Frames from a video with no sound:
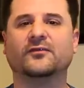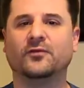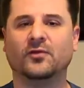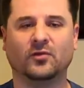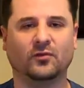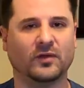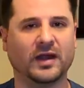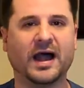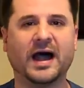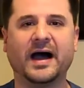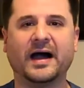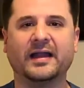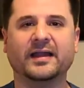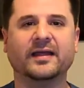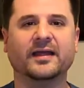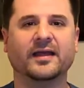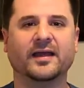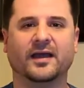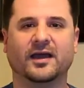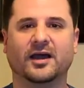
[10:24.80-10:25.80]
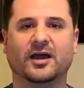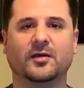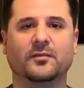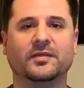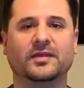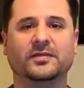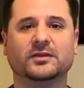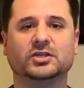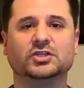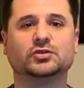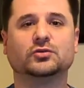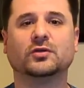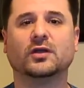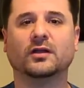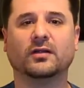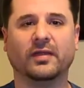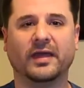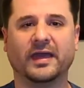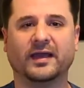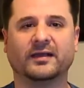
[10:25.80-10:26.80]
different rod than the
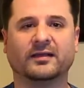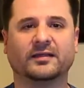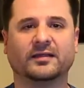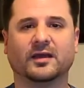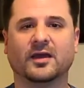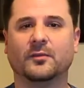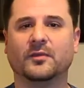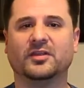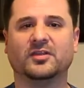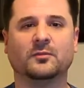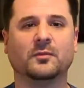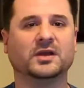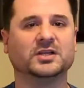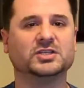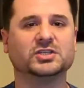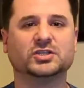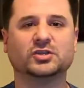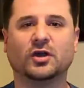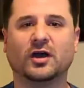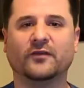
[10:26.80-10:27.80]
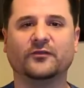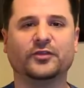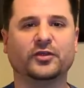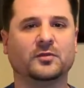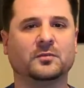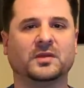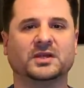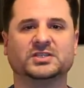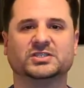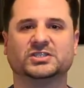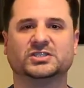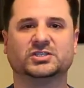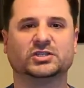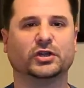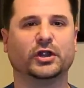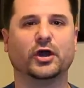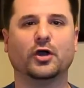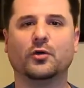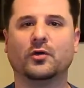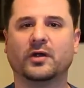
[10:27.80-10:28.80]
shorter lengths. It's much softer, much
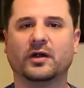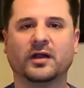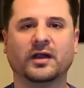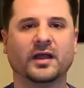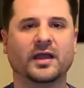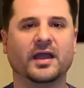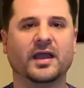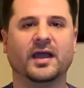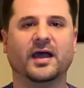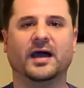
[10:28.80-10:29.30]
slower.